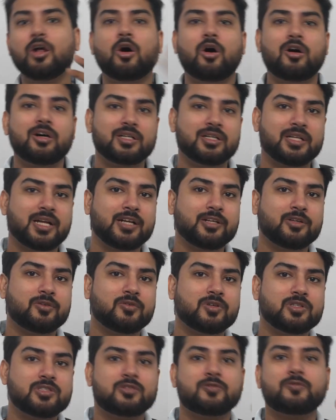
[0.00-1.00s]
or aligned
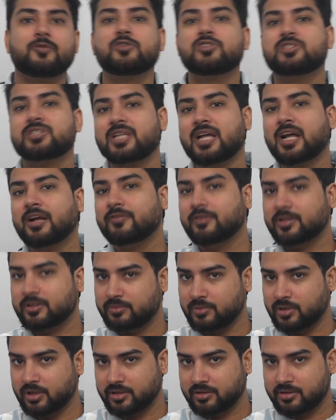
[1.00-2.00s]
towards full stack with
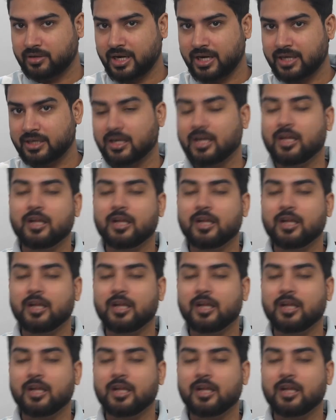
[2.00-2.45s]
MERN, right?